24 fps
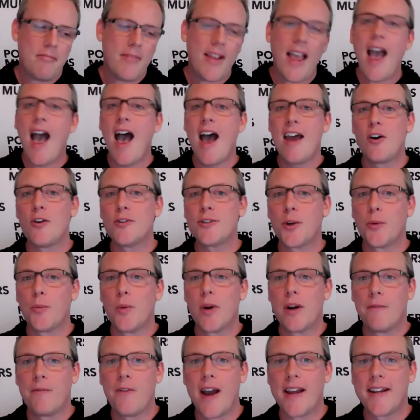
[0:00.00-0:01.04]
I'd also want
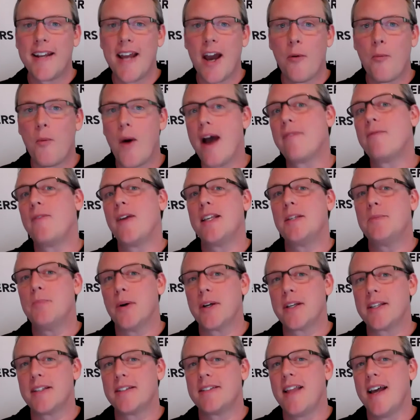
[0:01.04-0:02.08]
to find out why
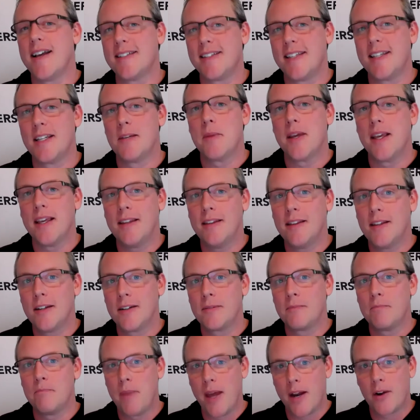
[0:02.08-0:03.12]
Facebook is not sending me the
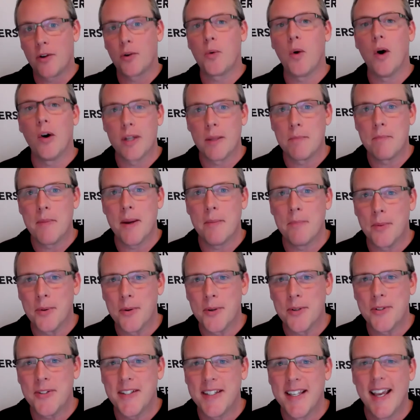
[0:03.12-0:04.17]
better quality
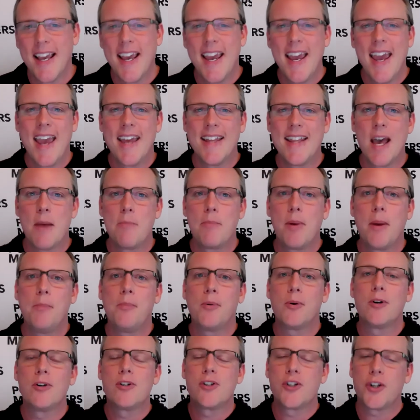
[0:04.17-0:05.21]
members and that people
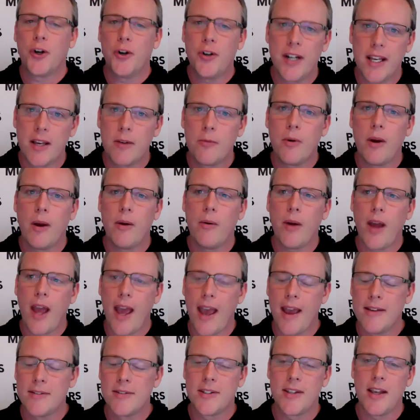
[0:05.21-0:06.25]
are churning
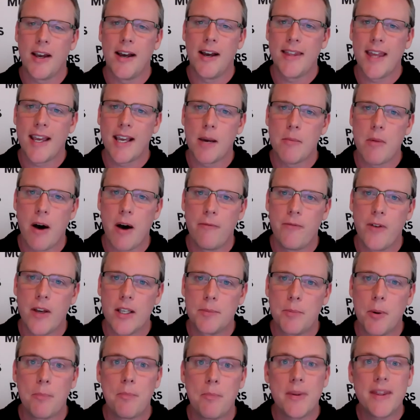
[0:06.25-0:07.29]
as they come off
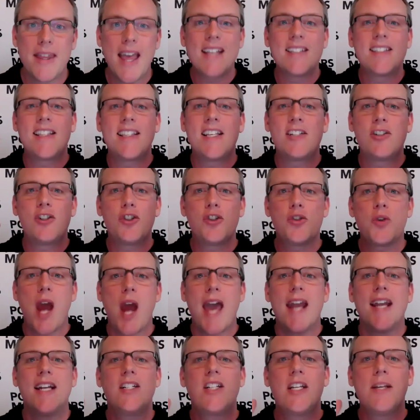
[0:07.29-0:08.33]
Facebook, but that's the
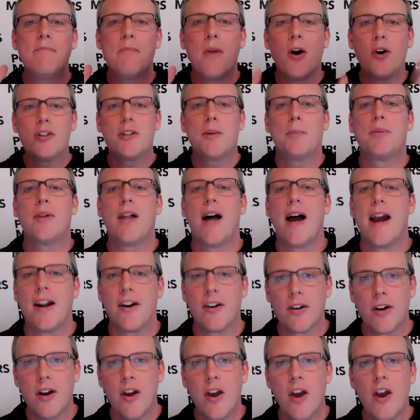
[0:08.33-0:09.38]
strategy multiplier.
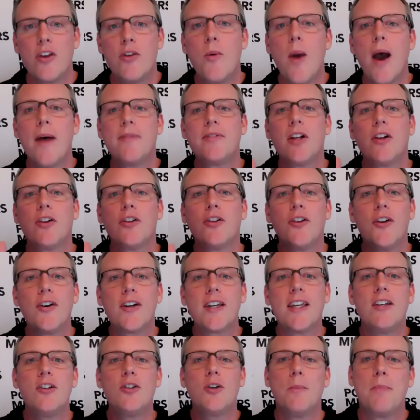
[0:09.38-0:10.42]
You have to look
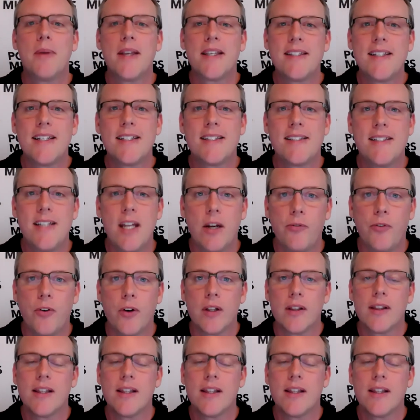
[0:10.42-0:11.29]
at your business different.